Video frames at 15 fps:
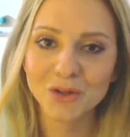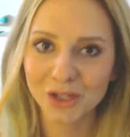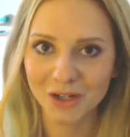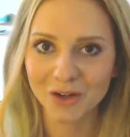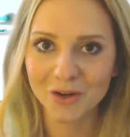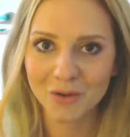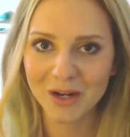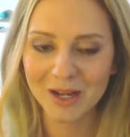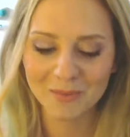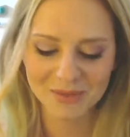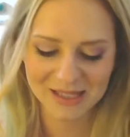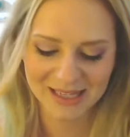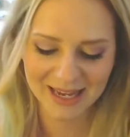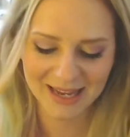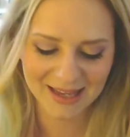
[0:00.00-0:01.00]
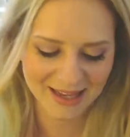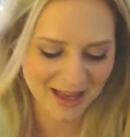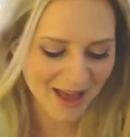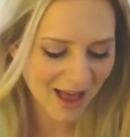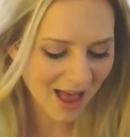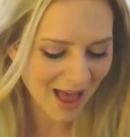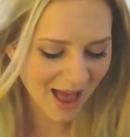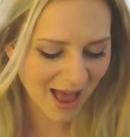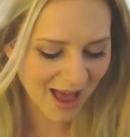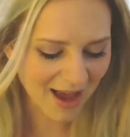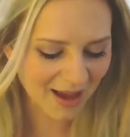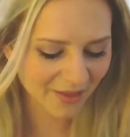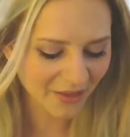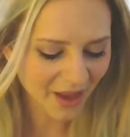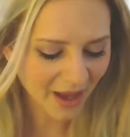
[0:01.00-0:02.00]
You know what I'm saying?
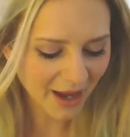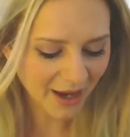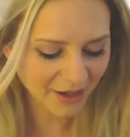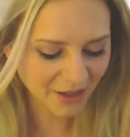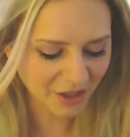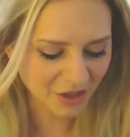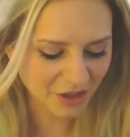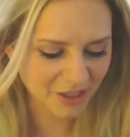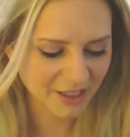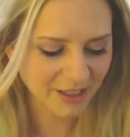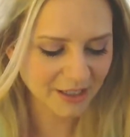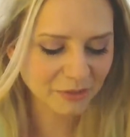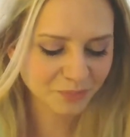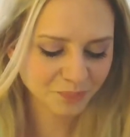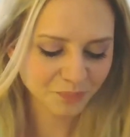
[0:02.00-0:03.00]
And another thing